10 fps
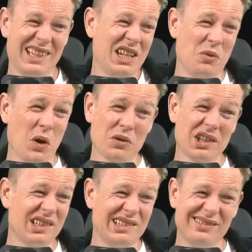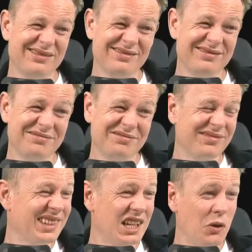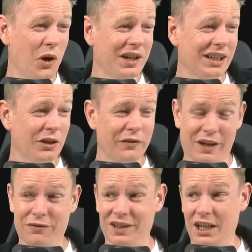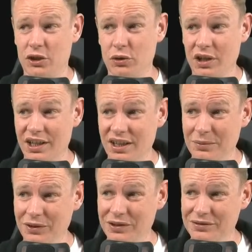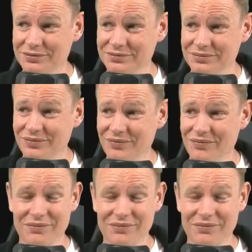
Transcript: You won't get a lot of F and H rook endgames.